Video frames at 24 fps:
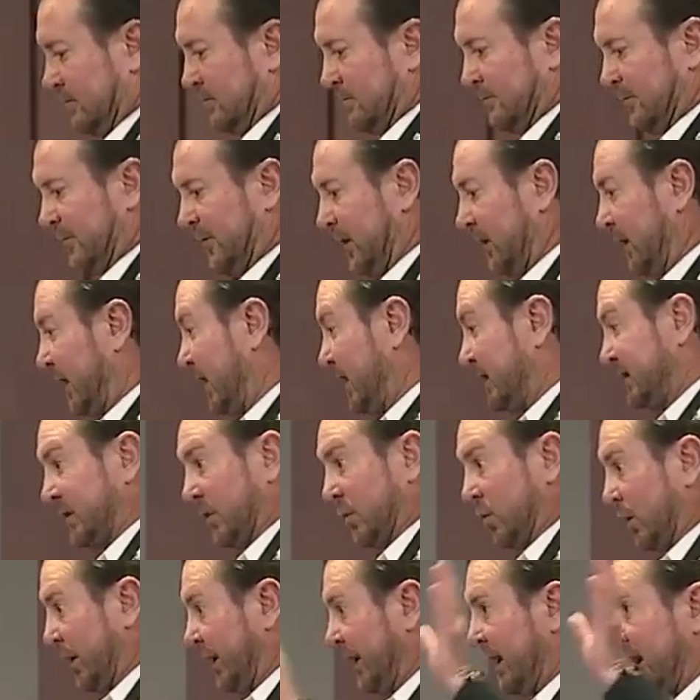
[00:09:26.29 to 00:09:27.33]
Phil Hayes had
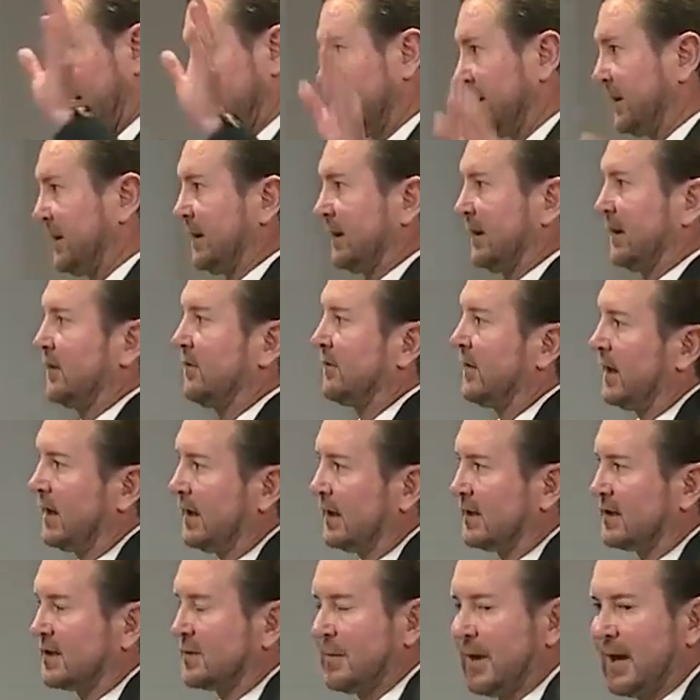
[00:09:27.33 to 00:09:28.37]
won everything in
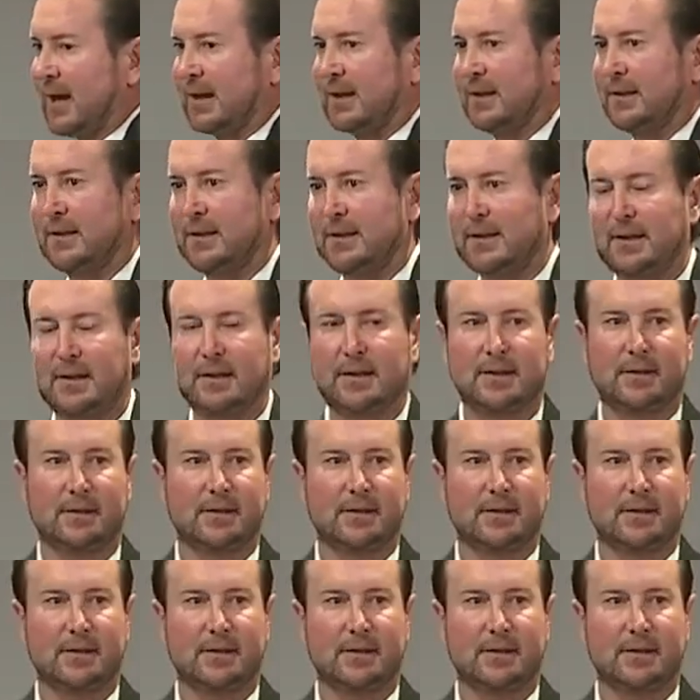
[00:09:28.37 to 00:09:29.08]
Vegas back in the day.